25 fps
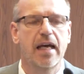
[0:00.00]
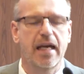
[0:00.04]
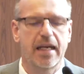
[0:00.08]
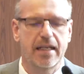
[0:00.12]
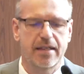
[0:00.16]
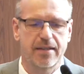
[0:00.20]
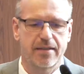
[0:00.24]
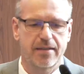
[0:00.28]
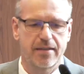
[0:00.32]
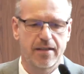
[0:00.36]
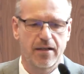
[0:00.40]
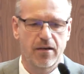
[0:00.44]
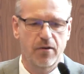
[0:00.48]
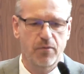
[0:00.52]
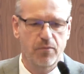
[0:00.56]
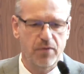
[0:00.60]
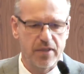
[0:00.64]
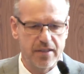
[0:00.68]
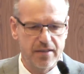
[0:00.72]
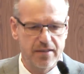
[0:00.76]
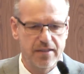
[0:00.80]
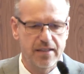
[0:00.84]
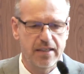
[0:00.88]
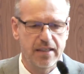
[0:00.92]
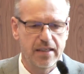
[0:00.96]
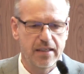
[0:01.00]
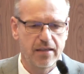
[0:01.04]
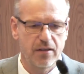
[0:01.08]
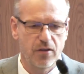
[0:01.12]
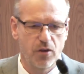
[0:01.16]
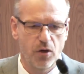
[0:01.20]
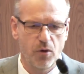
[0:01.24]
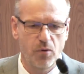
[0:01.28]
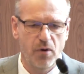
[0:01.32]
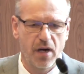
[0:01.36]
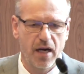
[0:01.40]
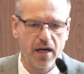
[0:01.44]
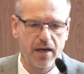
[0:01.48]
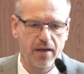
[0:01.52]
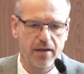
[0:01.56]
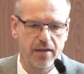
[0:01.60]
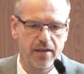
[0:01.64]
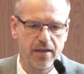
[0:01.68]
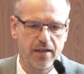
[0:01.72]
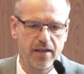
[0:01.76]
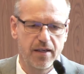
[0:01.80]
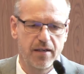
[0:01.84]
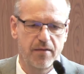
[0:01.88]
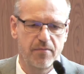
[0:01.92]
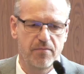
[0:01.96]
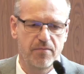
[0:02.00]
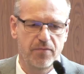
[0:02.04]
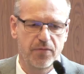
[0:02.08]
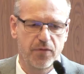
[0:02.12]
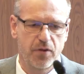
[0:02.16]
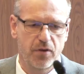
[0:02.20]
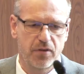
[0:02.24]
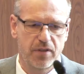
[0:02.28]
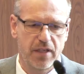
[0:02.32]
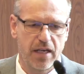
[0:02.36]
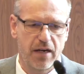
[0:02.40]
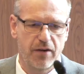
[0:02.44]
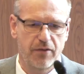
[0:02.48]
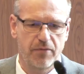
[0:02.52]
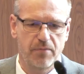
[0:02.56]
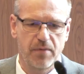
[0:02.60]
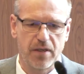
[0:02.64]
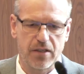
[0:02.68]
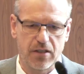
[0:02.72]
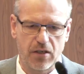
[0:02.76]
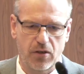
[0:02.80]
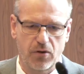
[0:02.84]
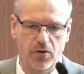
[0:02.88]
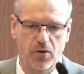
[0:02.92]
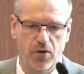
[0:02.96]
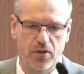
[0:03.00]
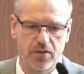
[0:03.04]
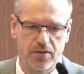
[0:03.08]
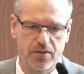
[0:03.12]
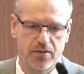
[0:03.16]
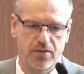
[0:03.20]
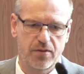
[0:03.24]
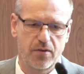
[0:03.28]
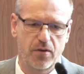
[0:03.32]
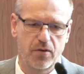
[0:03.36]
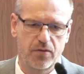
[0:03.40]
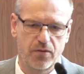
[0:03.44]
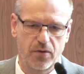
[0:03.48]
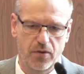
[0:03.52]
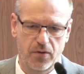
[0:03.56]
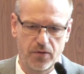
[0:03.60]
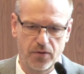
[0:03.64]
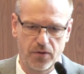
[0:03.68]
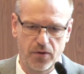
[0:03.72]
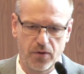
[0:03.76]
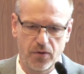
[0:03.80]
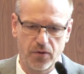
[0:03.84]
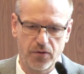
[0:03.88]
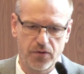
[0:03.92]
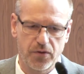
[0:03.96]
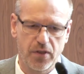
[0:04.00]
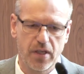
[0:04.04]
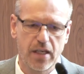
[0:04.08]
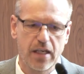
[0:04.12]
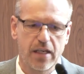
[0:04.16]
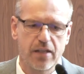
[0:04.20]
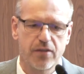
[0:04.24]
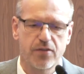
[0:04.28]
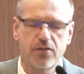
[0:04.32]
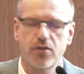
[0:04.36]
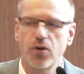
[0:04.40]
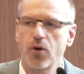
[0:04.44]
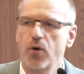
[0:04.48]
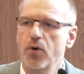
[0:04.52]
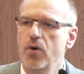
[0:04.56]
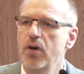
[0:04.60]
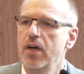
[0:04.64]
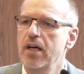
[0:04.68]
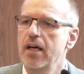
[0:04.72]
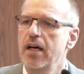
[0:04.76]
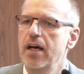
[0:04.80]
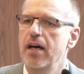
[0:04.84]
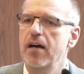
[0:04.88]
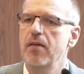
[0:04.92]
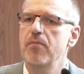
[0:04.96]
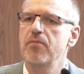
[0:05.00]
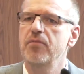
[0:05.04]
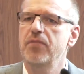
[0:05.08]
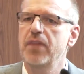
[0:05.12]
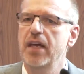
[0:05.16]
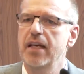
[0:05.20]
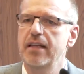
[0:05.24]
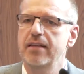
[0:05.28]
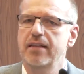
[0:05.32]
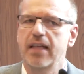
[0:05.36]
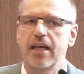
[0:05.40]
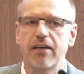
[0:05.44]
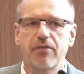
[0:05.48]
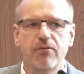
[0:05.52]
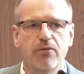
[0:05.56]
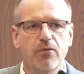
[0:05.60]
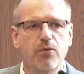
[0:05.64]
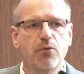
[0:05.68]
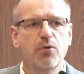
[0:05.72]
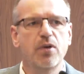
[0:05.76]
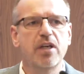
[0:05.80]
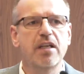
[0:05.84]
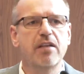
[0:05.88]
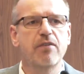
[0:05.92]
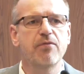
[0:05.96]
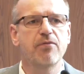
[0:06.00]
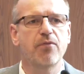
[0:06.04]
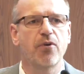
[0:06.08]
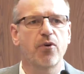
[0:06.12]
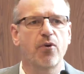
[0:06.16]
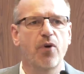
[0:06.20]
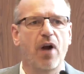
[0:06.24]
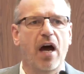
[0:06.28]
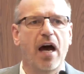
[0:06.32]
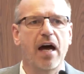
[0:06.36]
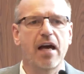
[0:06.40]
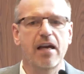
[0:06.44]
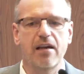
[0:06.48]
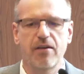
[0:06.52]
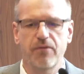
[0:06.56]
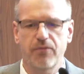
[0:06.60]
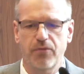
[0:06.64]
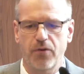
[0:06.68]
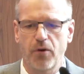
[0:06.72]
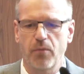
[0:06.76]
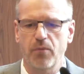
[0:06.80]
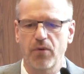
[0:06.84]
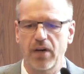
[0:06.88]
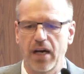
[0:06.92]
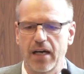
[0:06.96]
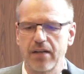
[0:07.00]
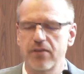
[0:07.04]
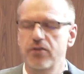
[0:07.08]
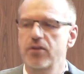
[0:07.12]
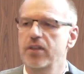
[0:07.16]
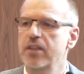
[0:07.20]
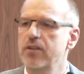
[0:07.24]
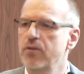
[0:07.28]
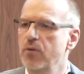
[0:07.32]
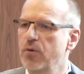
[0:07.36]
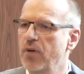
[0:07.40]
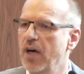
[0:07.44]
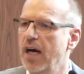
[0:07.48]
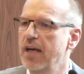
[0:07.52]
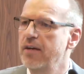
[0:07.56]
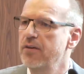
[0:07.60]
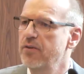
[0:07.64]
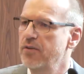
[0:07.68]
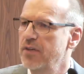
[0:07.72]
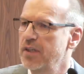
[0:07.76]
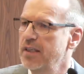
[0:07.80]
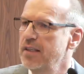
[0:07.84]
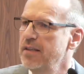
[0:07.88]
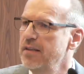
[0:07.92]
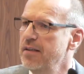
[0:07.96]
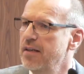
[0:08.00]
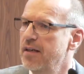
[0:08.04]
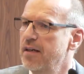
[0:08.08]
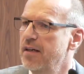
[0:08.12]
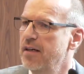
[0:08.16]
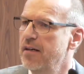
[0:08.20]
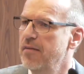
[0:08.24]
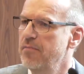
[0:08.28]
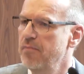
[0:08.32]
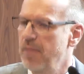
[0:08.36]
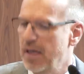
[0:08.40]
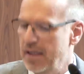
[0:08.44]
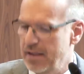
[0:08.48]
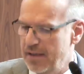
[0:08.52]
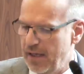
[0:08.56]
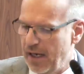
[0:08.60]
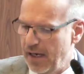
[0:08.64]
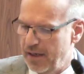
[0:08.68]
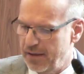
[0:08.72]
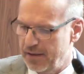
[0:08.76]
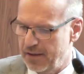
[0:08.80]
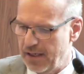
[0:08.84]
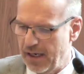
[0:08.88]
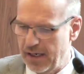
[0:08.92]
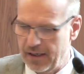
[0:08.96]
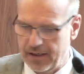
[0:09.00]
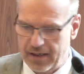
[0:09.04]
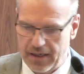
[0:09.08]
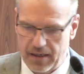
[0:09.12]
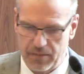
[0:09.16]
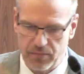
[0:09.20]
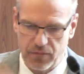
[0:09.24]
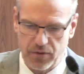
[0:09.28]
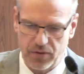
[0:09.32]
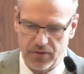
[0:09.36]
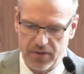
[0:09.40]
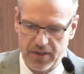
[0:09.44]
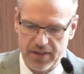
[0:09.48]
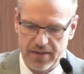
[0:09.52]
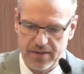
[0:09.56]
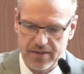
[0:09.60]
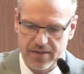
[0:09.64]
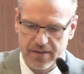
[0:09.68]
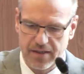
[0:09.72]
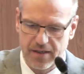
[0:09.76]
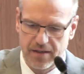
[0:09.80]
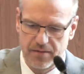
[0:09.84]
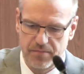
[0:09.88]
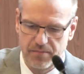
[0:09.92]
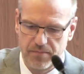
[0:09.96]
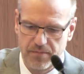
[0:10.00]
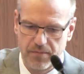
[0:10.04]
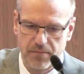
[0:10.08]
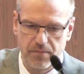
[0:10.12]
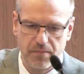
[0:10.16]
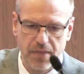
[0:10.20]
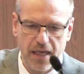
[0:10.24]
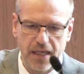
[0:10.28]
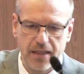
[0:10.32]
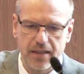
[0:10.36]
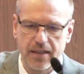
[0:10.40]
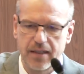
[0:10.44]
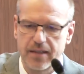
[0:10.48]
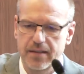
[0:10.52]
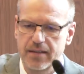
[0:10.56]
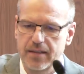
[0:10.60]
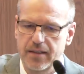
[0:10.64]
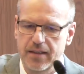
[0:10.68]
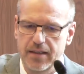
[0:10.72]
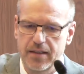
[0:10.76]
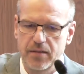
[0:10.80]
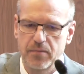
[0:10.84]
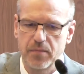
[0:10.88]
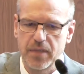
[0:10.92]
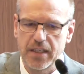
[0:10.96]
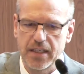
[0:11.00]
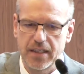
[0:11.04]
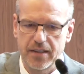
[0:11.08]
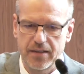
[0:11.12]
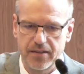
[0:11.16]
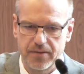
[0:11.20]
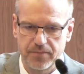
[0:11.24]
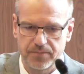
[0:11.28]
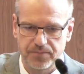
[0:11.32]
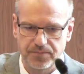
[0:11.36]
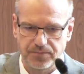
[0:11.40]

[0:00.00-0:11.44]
and we see lower non-tariff measure costs on those. So they really vary from country to country, and I'll come to this back in a minute.